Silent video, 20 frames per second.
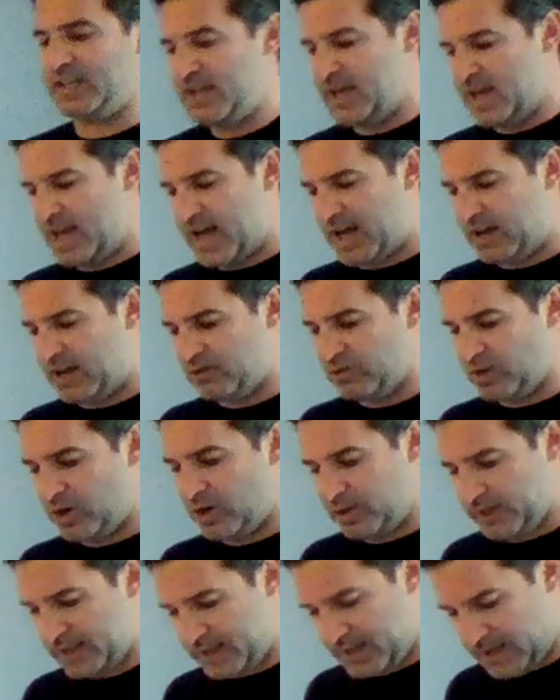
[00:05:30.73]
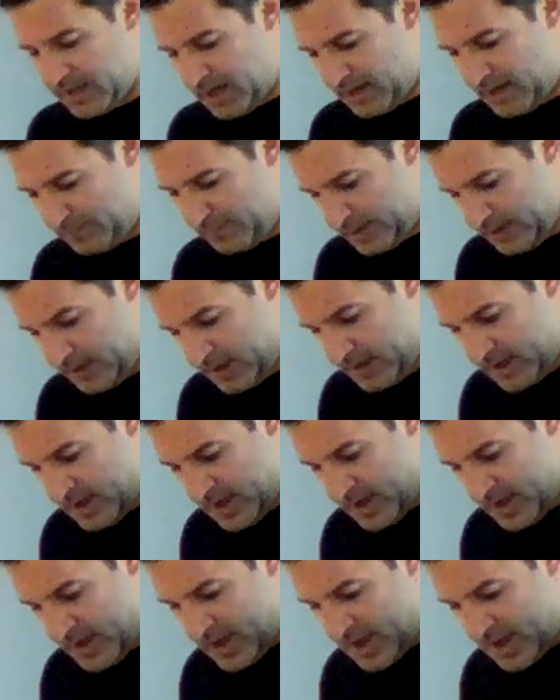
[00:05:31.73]
I'll roll it up.
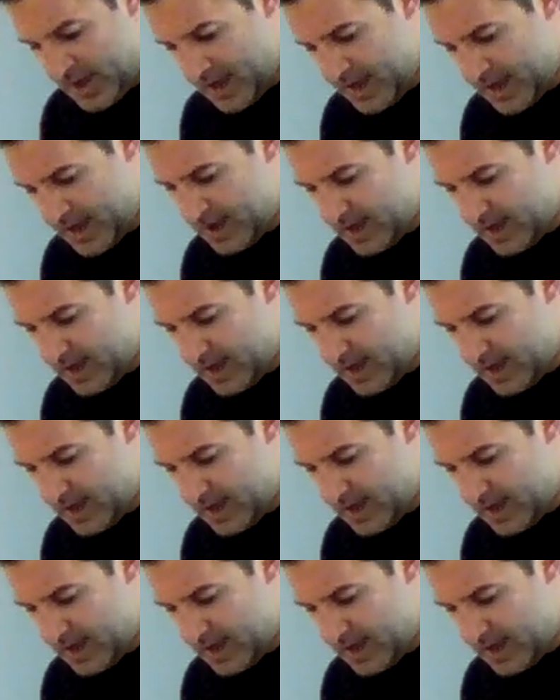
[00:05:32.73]
And,